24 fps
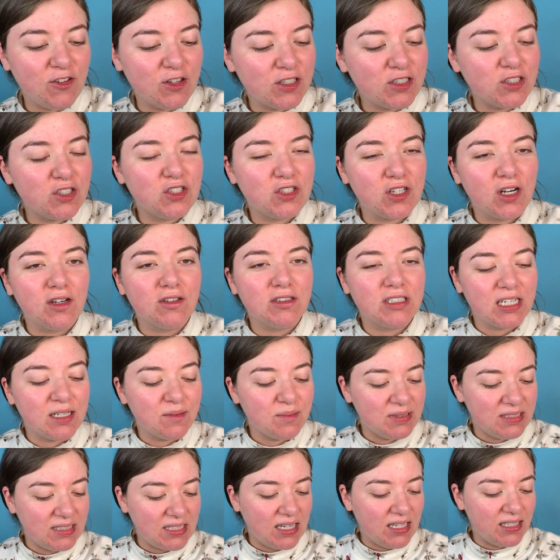so dumb
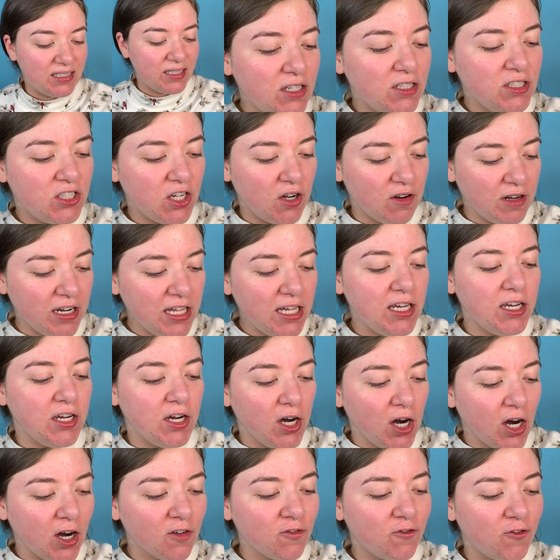saying it. TONIQUE,
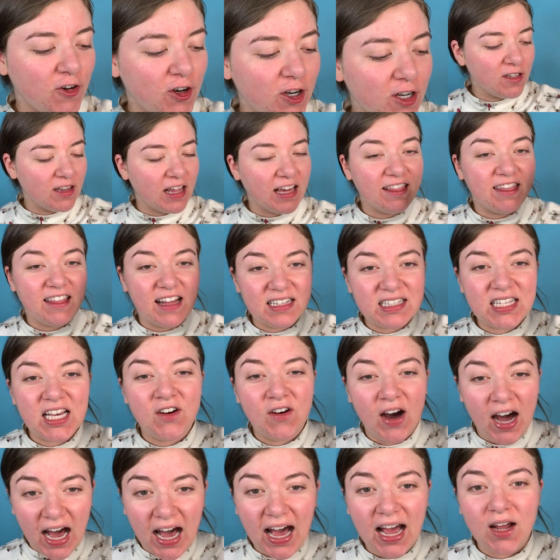CONFORT, that's how
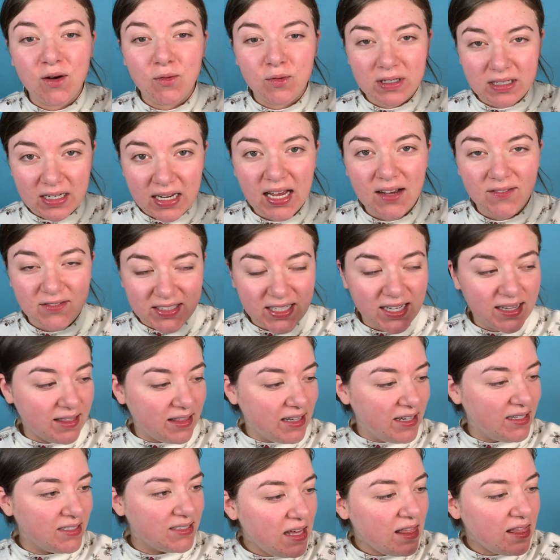I would have said
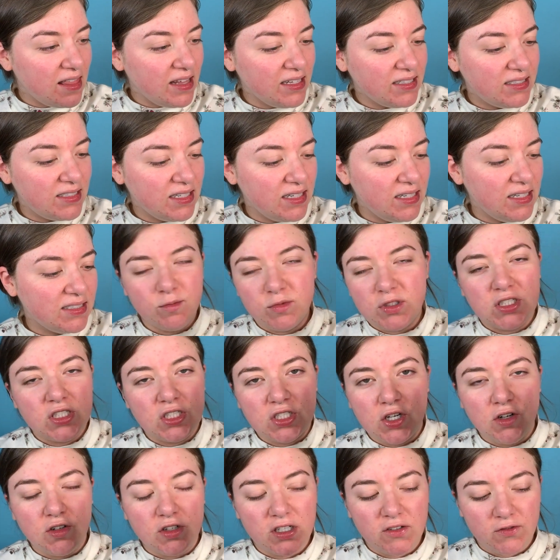this. This is just a
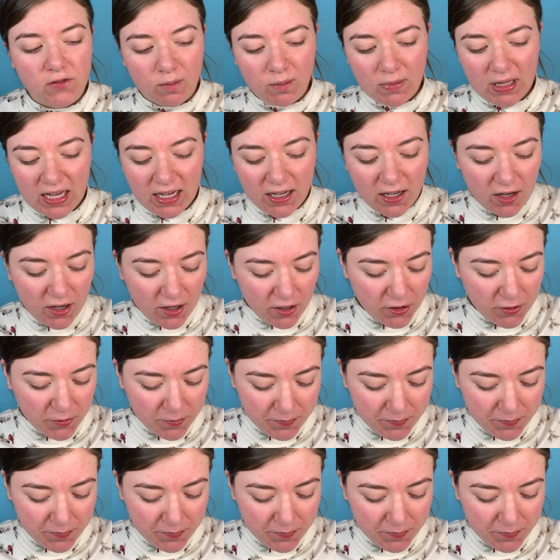toner from LANCOME,